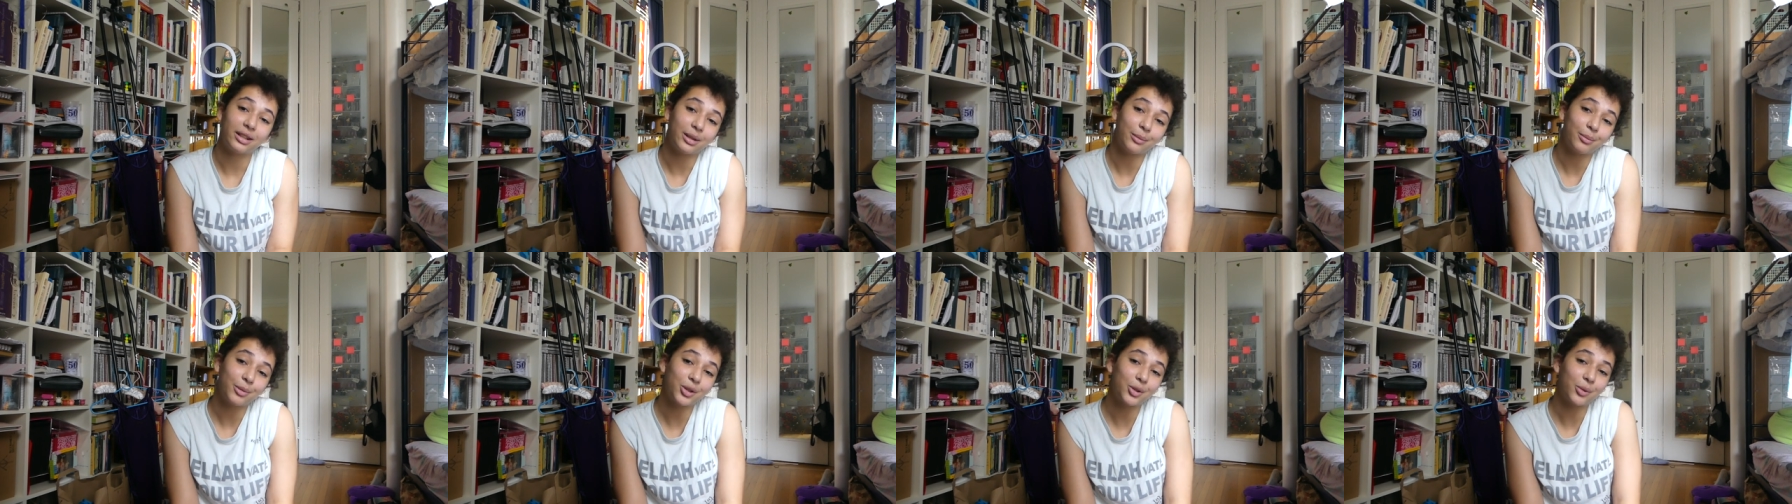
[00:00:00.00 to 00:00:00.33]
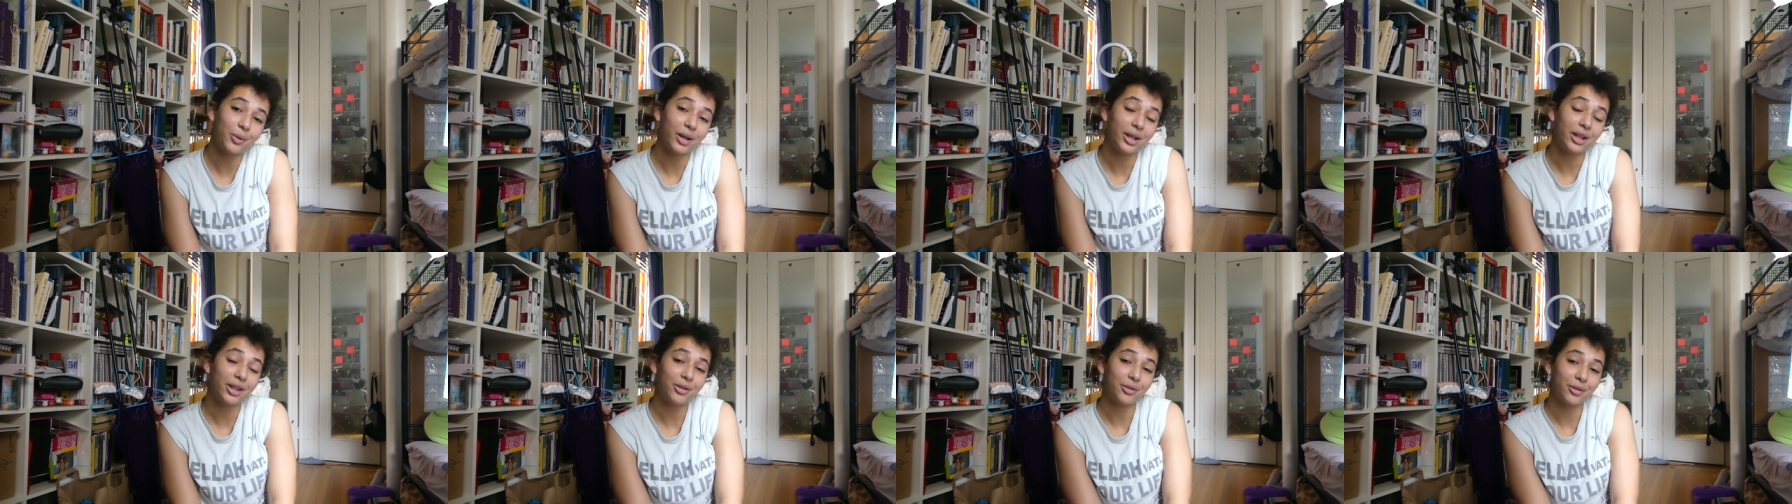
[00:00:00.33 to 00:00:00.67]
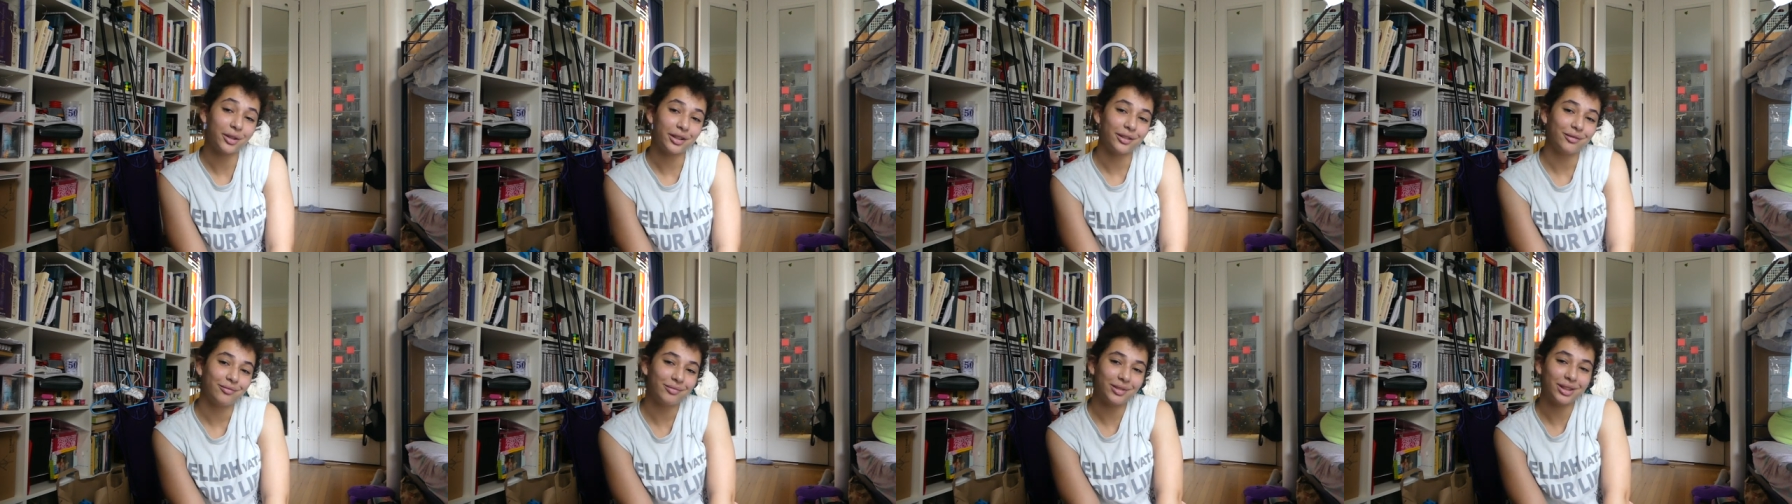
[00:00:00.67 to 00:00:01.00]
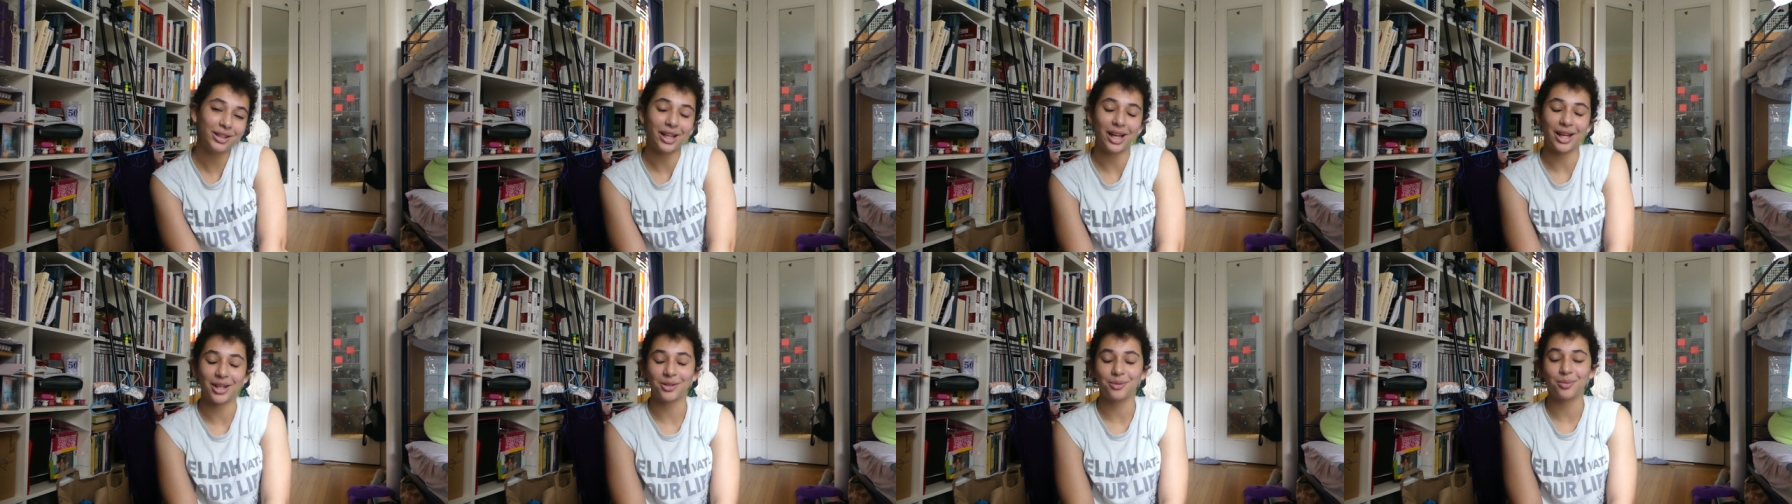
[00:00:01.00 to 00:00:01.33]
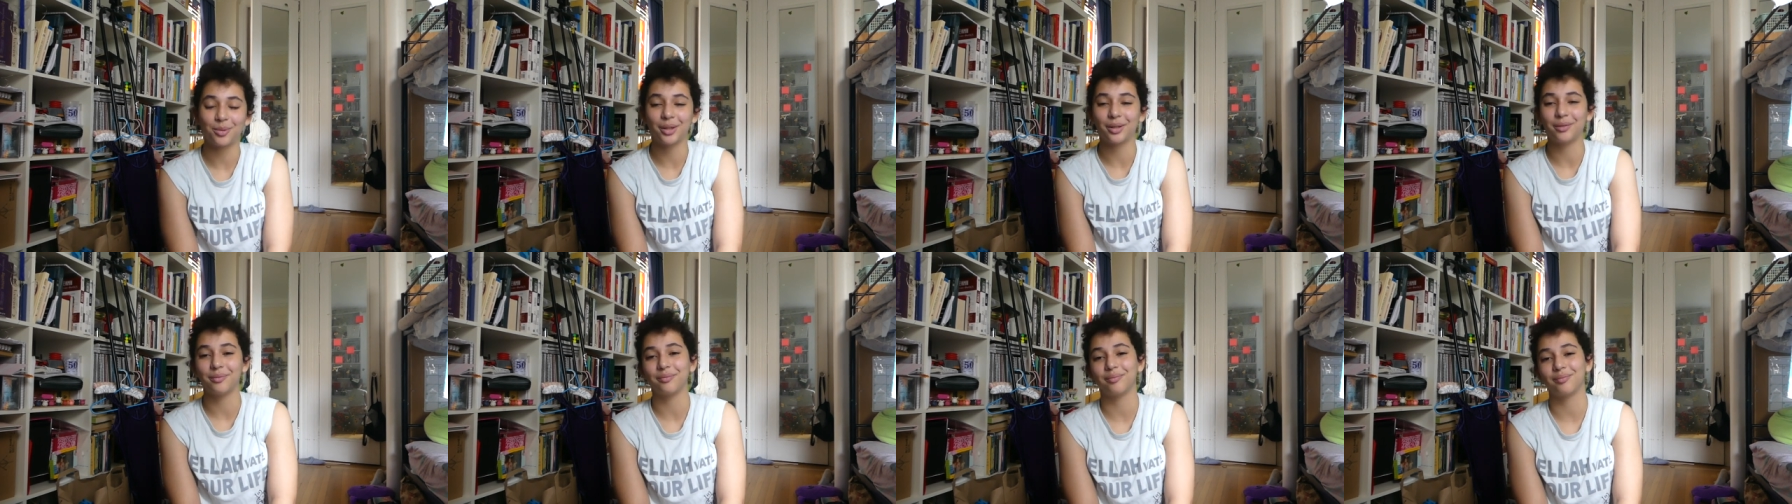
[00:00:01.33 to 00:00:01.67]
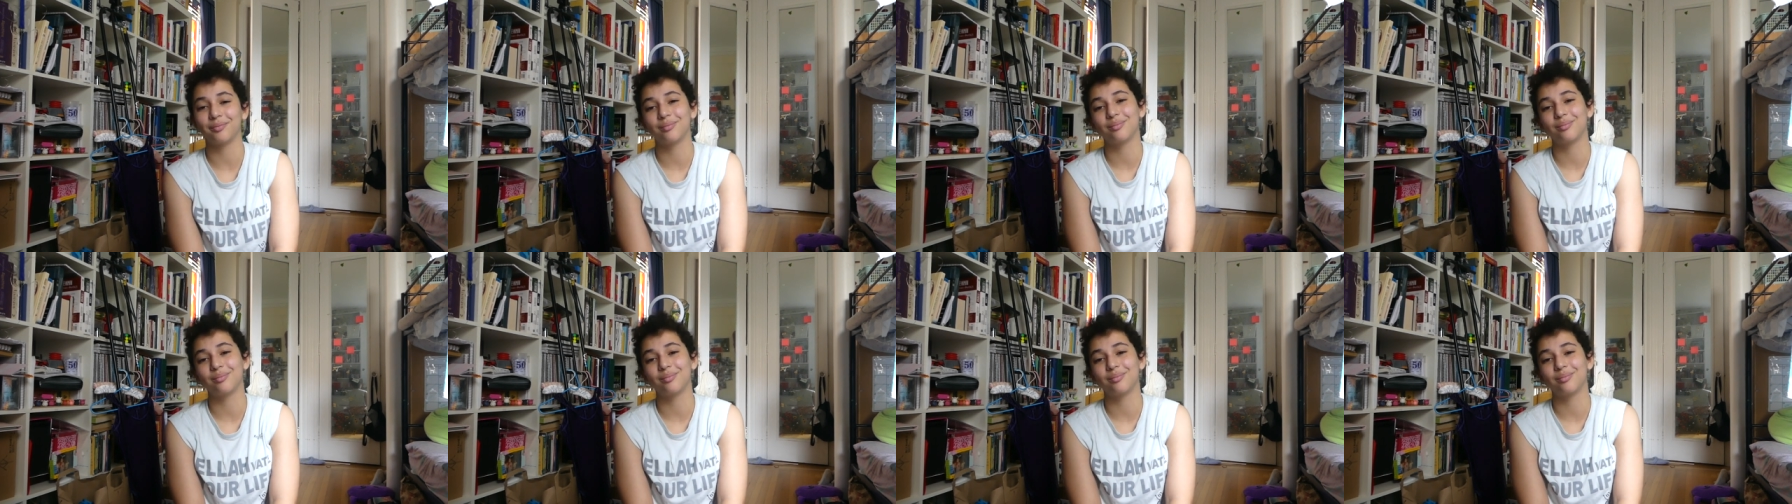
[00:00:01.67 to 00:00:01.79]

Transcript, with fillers: number 23, the last one.